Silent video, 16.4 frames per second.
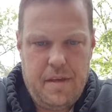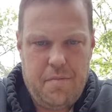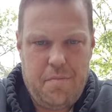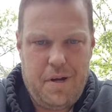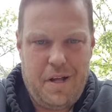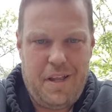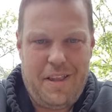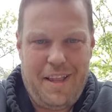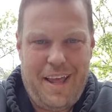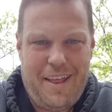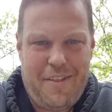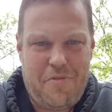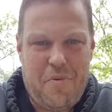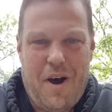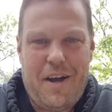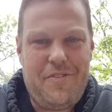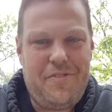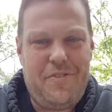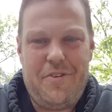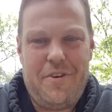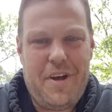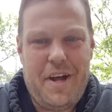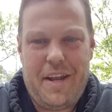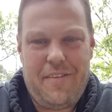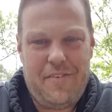lengthwise they're
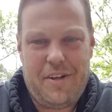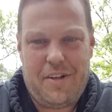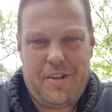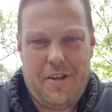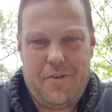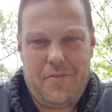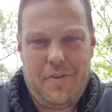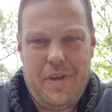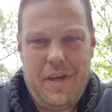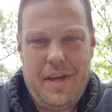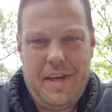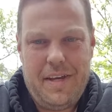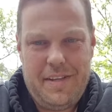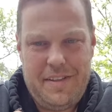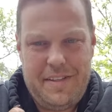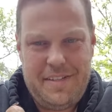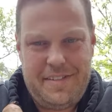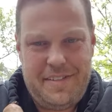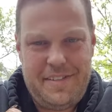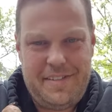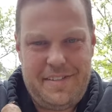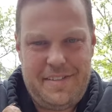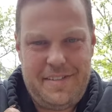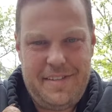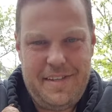not even close. This
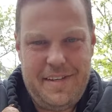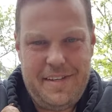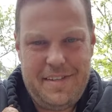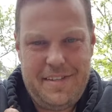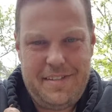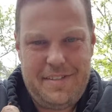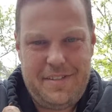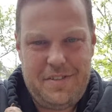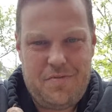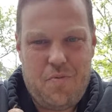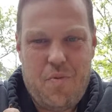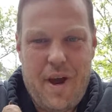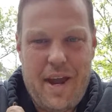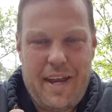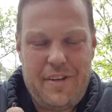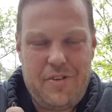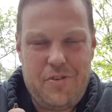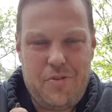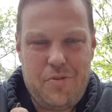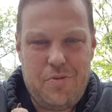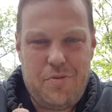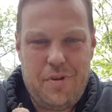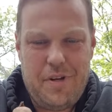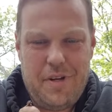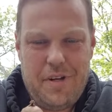is way
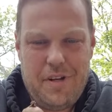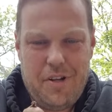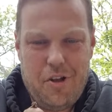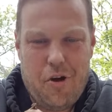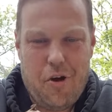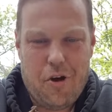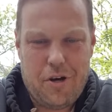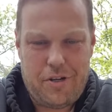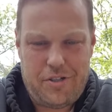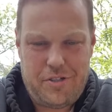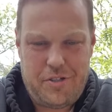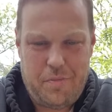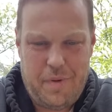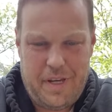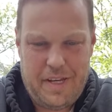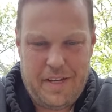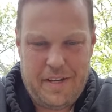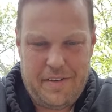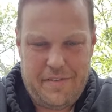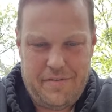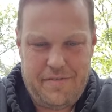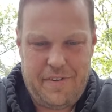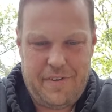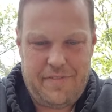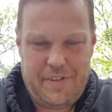too large to be a
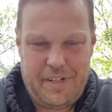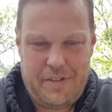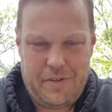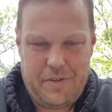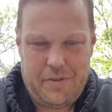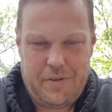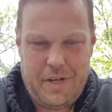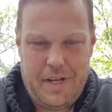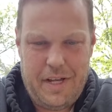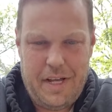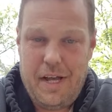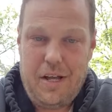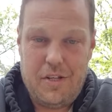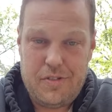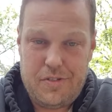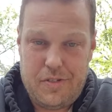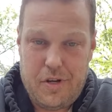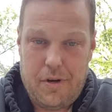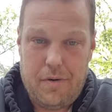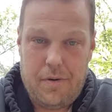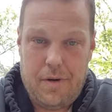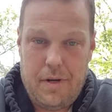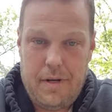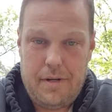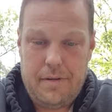52. So
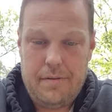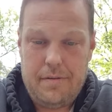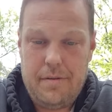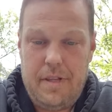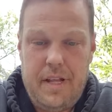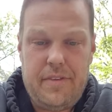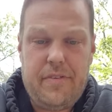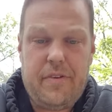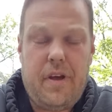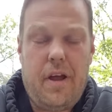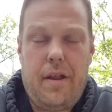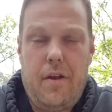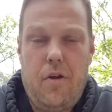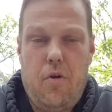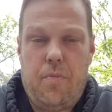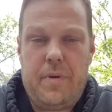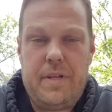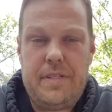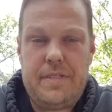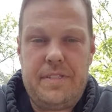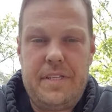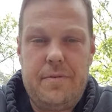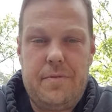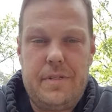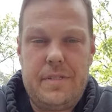let's cut it open and
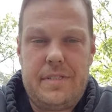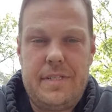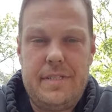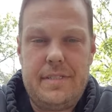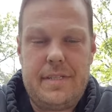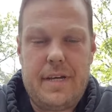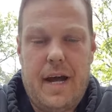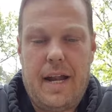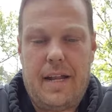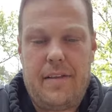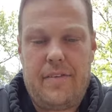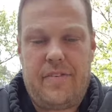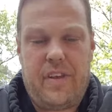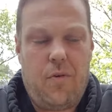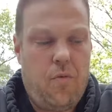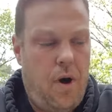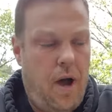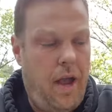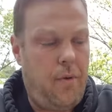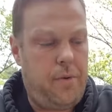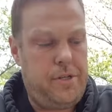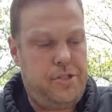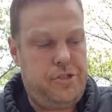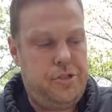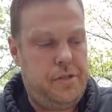see what's inside and see why
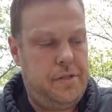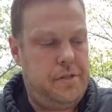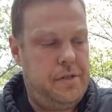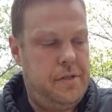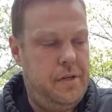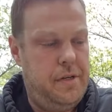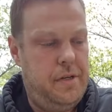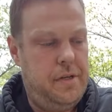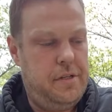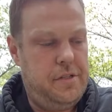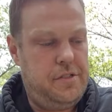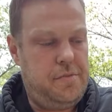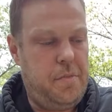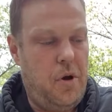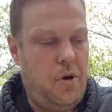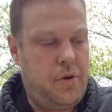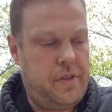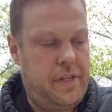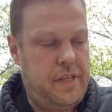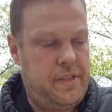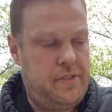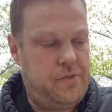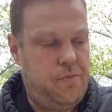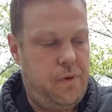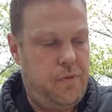we shouldn't smoke
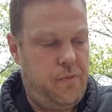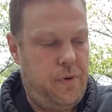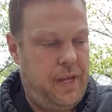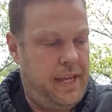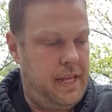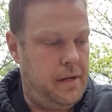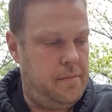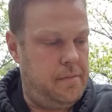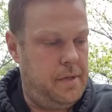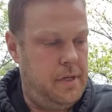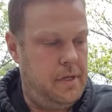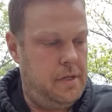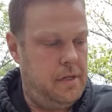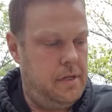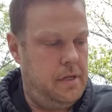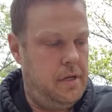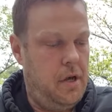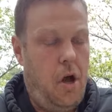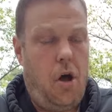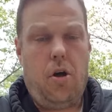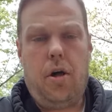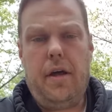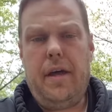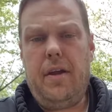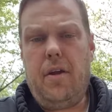these when we get them.
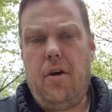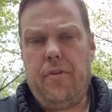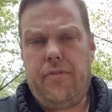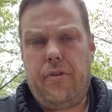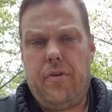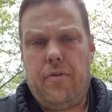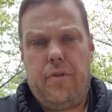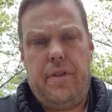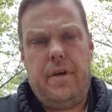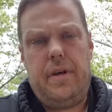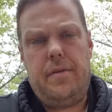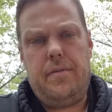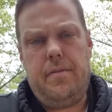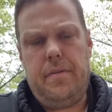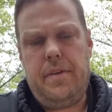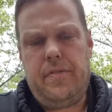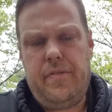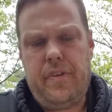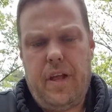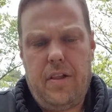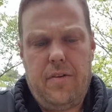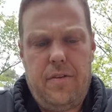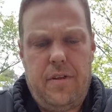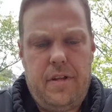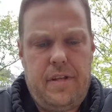Oh, and also the
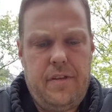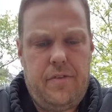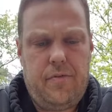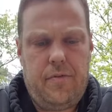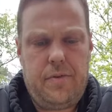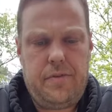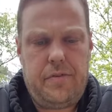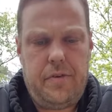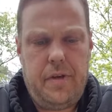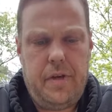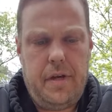seller that this was